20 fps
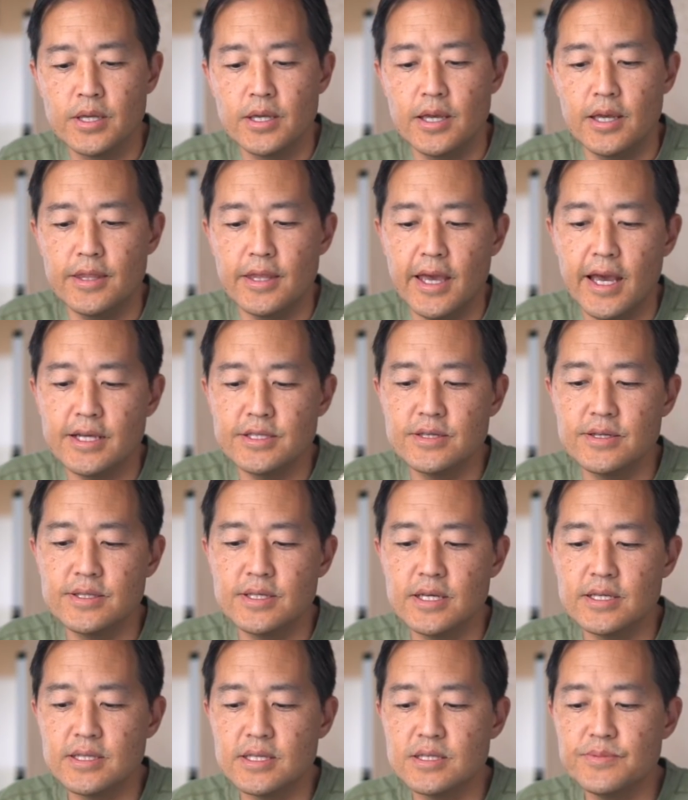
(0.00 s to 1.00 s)
And the answer
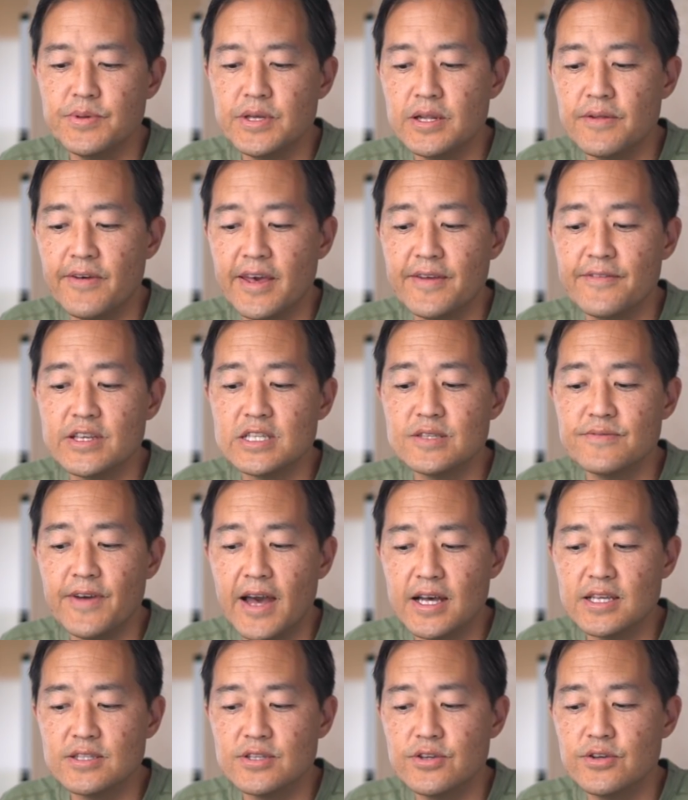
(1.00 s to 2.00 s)
says the speed of light is
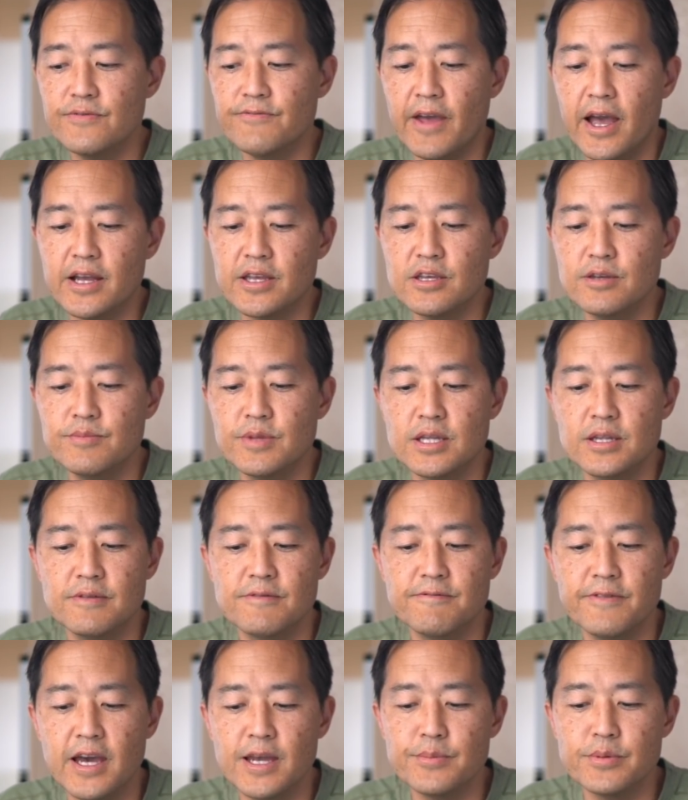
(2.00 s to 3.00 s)
faster in vacuum than in
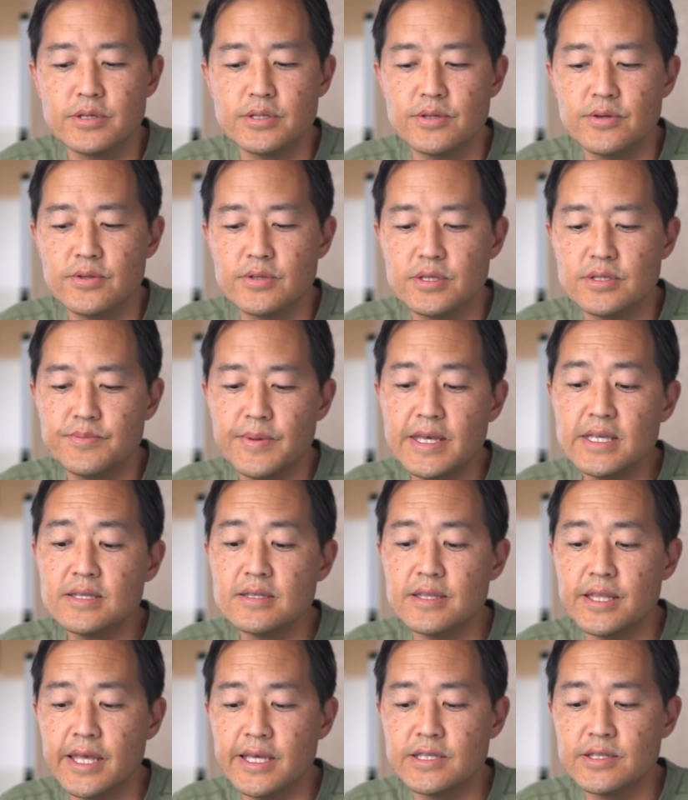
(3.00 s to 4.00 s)
fiber, so
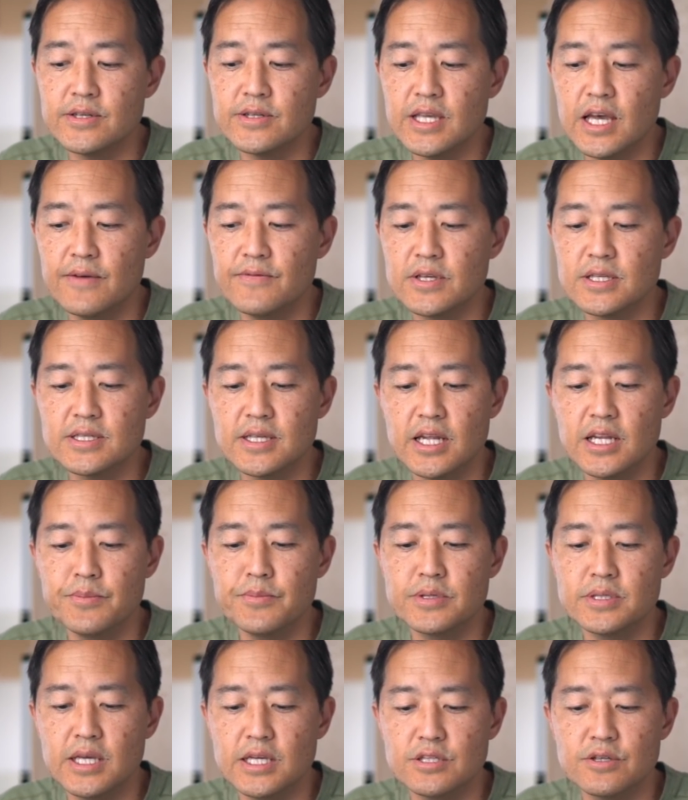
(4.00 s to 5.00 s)
space lasers have exciting
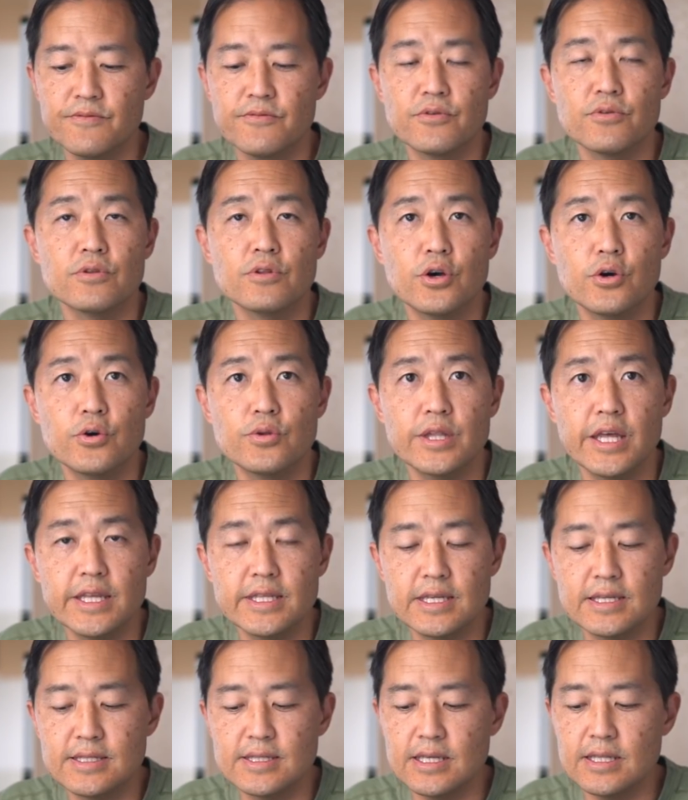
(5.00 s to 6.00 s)
potential for low
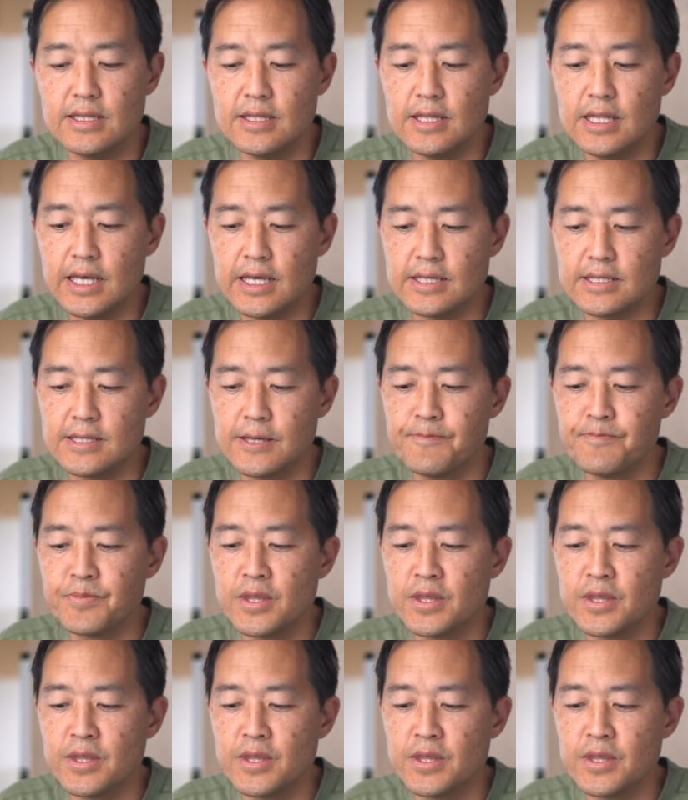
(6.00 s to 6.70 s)
latency links.